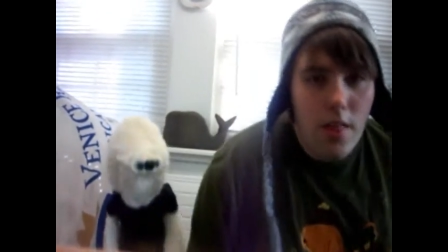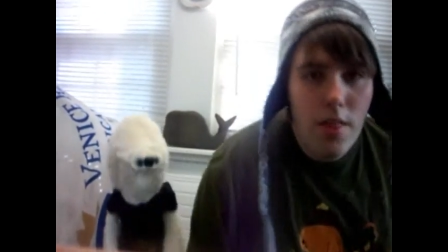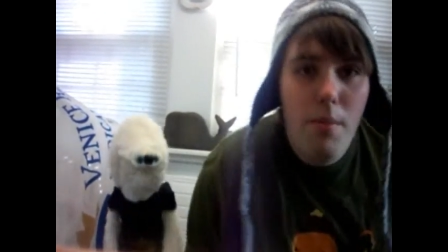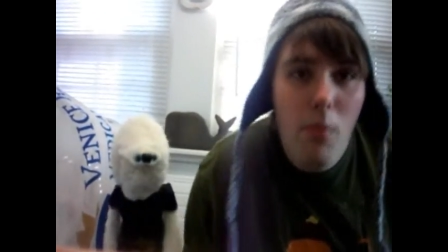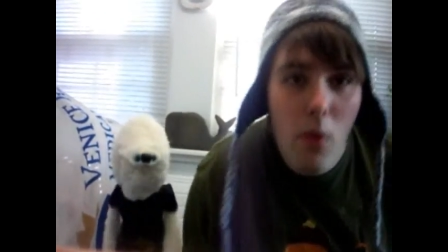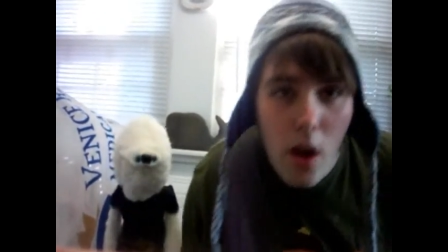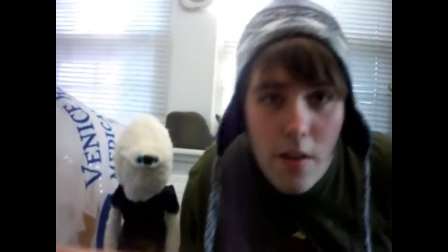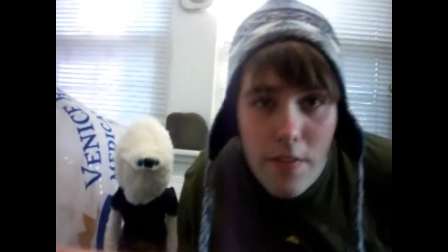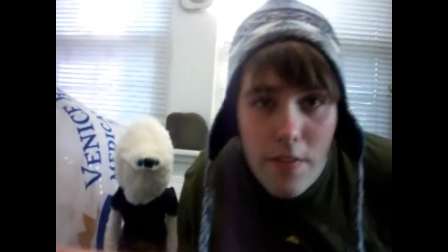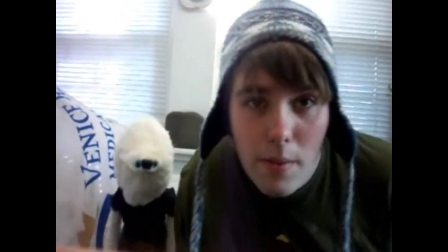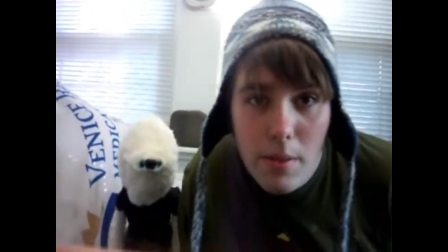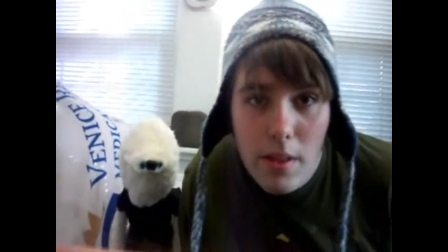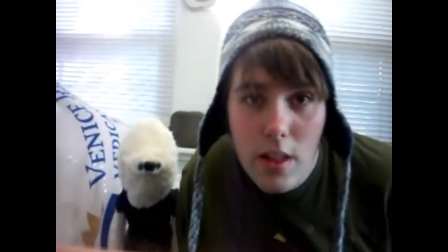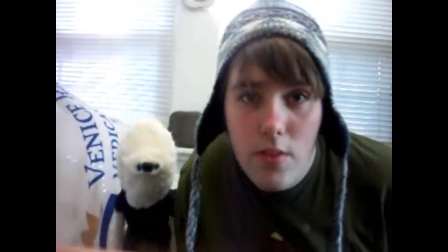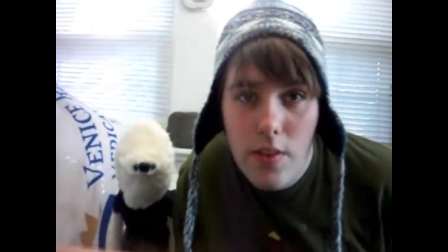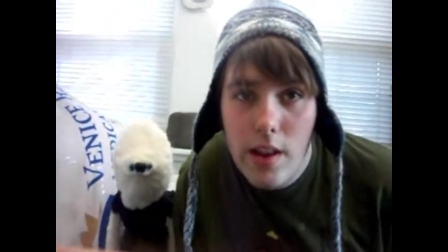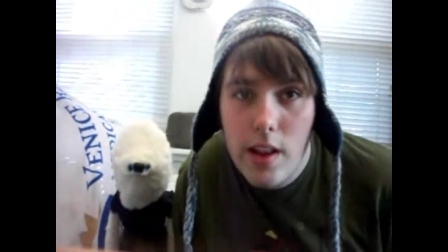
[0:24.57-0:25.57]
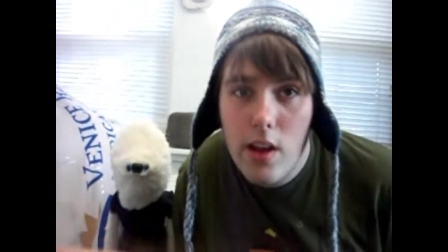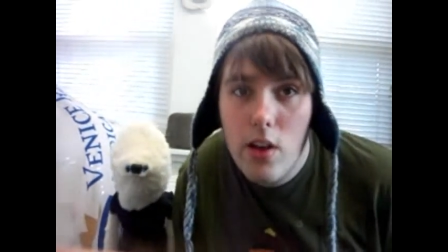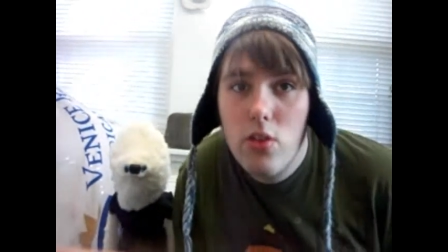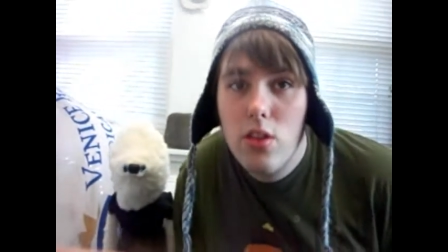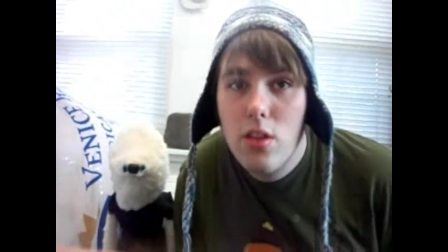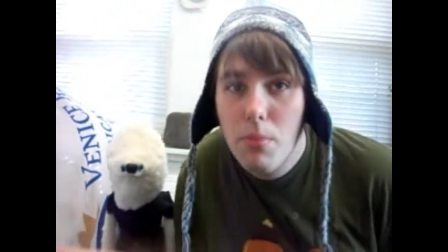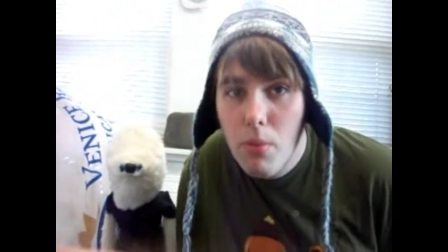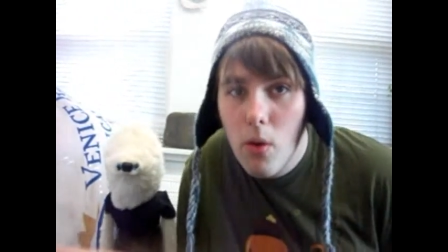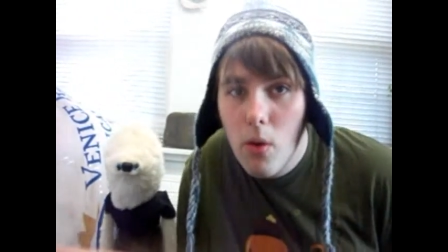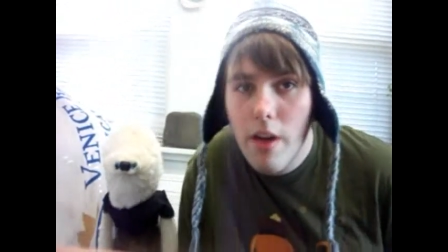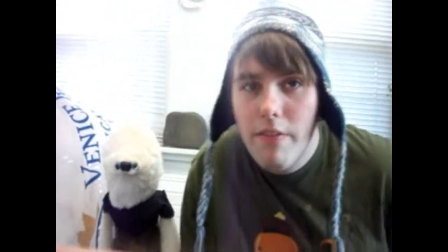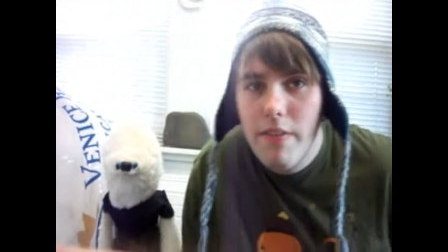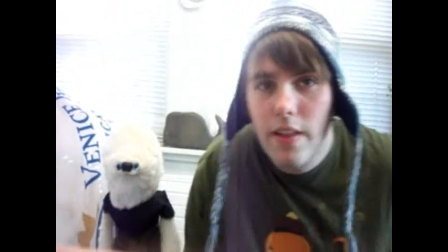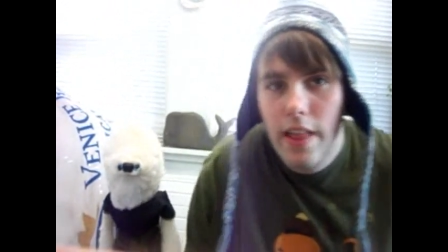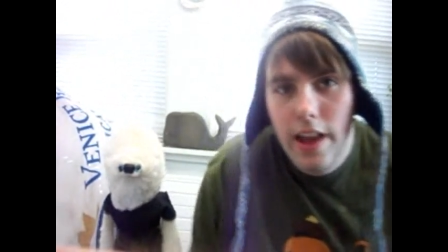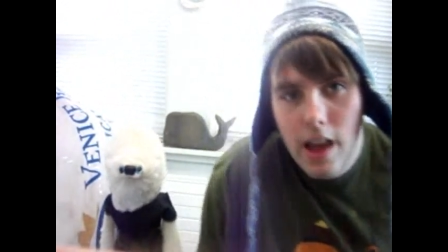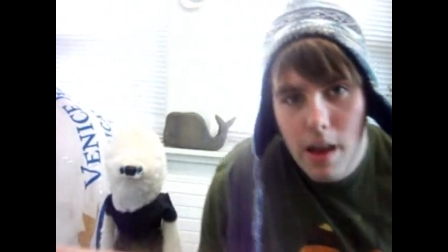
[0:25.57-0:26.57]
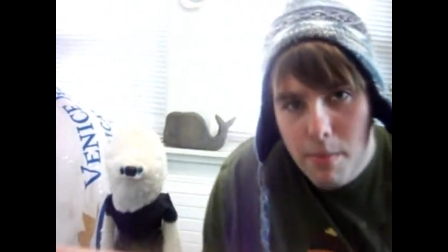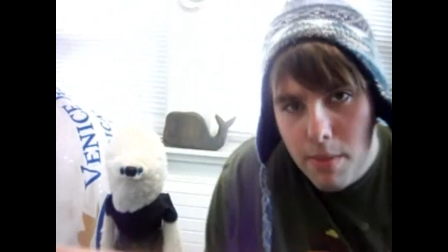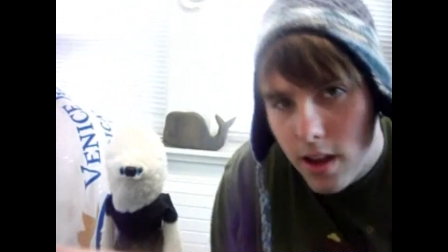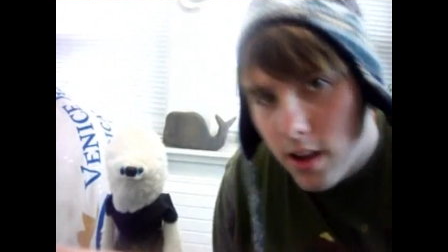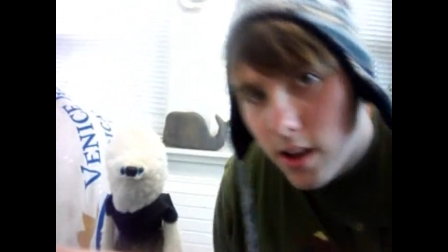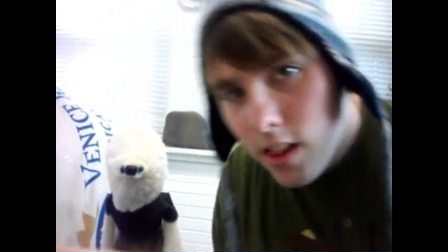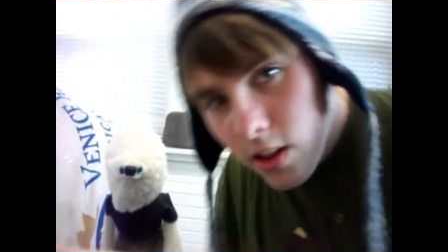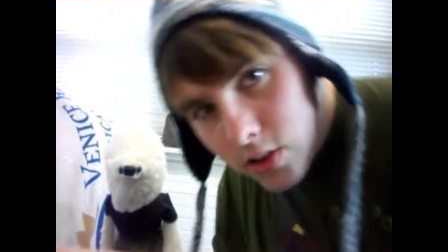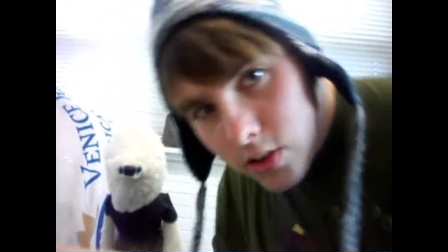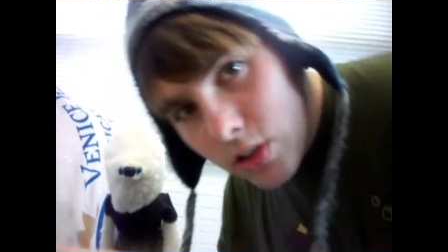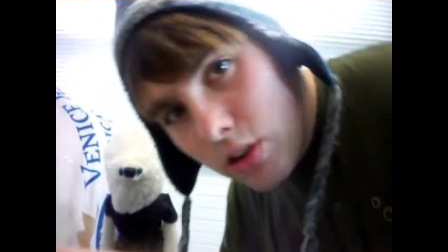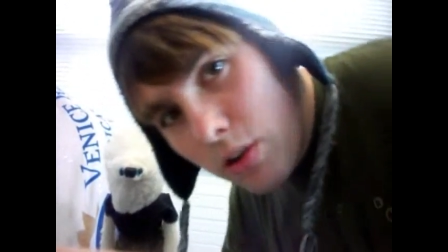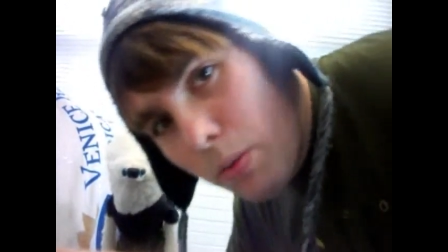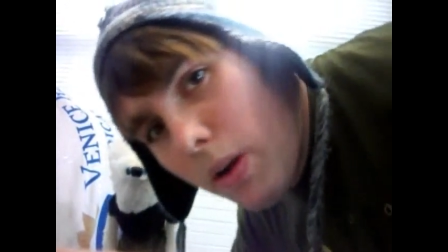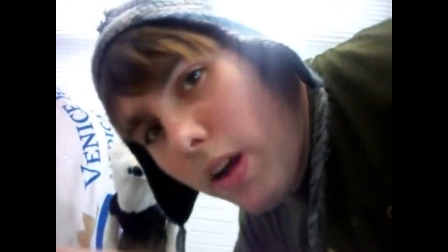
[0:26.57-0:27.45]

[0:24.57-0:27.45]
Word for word: The more I film these videos, the more I feel like I'm getting closer to